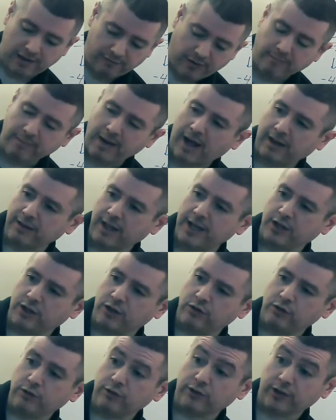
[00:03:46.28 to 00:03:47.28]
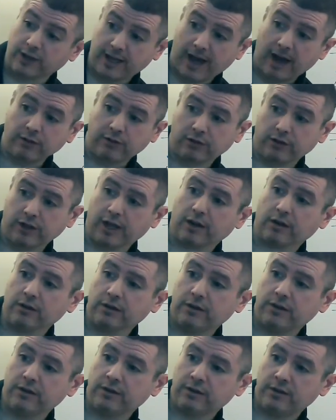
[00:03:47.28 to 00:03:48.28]
if I'm not letting you use a calculator
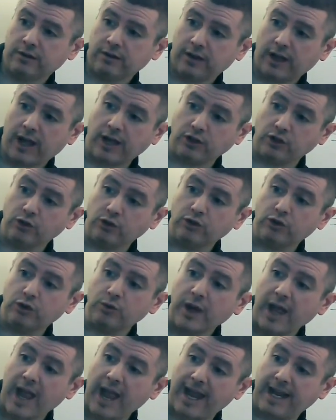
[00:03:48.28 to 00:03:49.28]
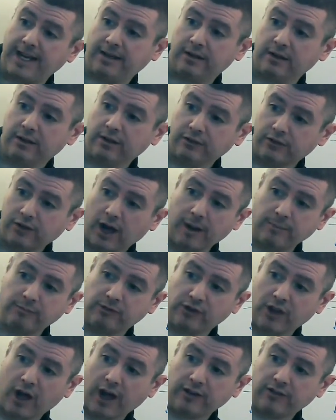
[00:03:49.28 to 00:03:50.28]
and you do 8
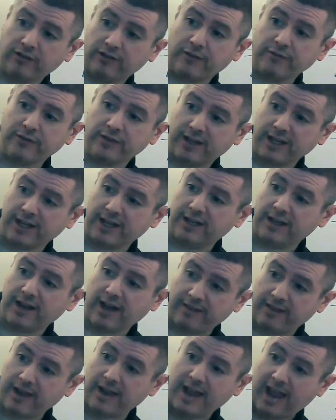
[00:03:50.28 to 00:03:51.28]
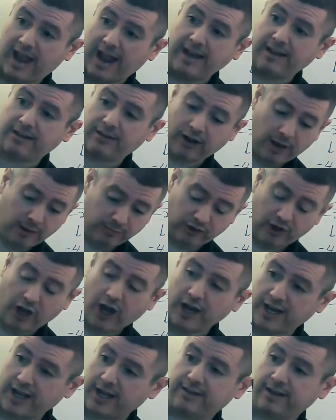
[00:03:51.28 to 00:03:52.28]
times 9, 17, and then 8 times
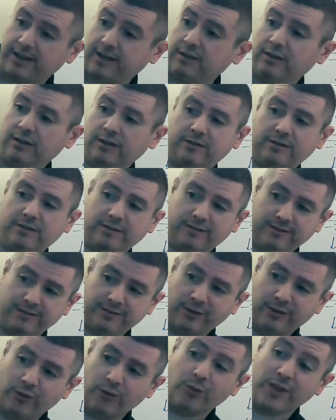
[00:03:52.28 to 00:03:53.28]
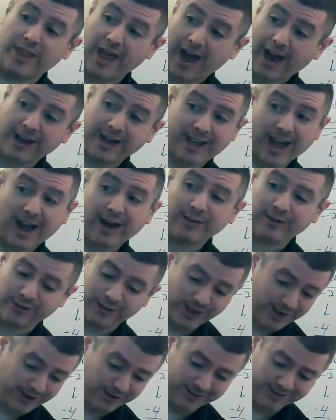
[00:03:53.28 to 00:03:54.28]
9, 18, without a
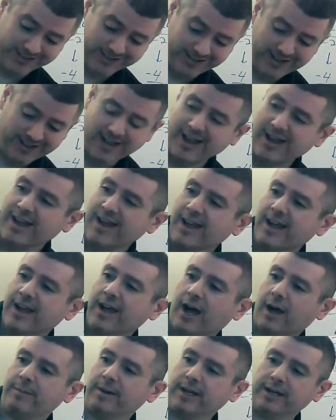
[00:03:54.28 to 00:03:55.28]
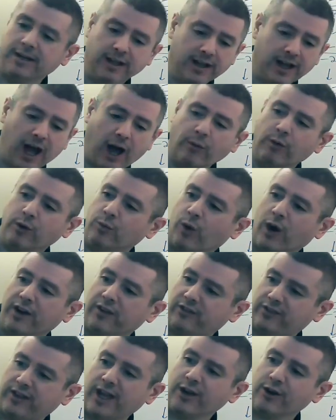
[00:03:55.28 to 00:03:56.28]
calculator, I mean, I wouldn't
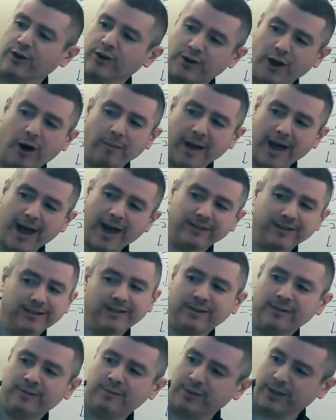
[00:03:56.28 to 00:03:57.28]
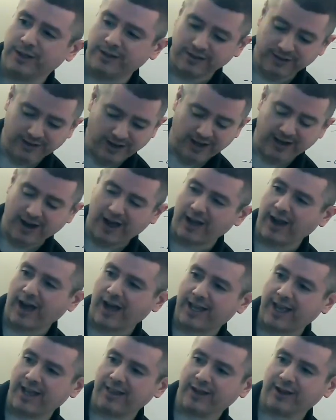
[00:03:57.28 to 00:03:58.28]
want to say you're a dumbass, but
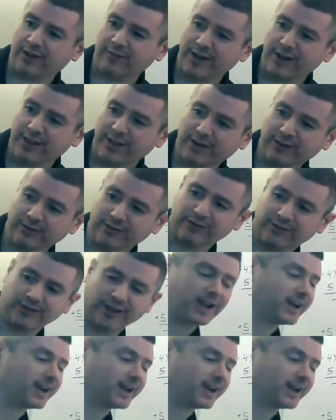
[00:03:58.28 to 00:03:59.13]
I can't think of anything else to